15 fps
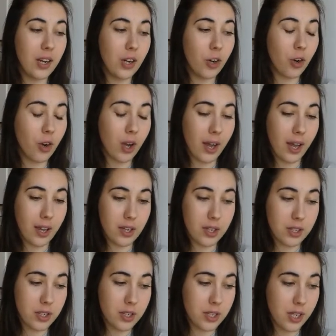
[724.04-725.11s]
a look and
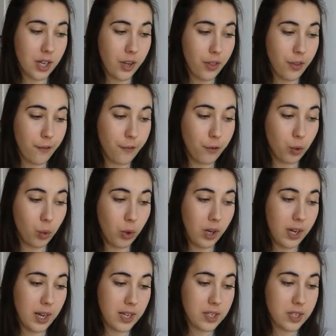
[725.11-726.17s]
see the full
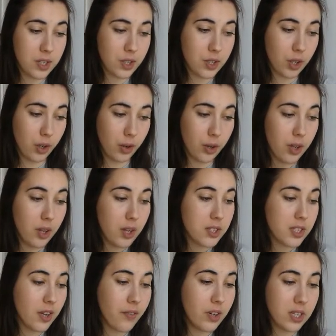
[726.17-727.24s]
list. So
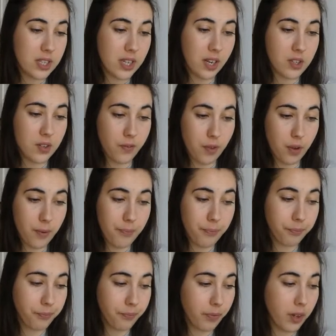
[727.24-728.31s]
76 of them.
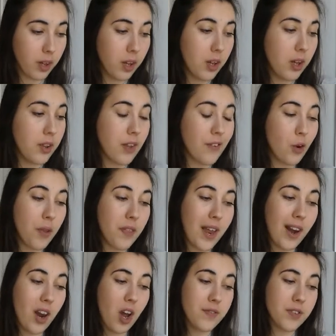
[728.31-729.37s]
They've got their
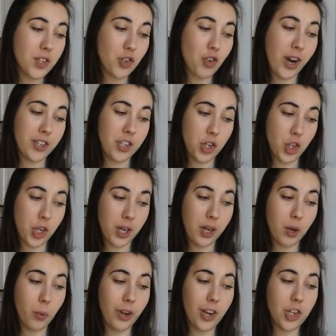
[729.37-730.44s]
life strategy,
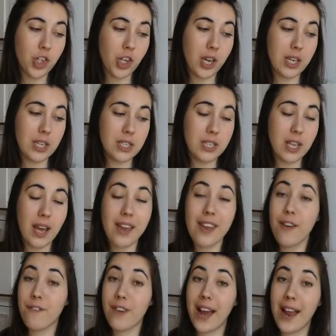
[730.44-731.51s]
which is a
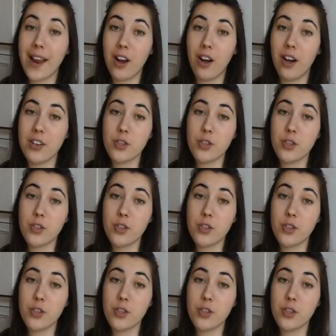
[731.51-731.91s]
Vanguard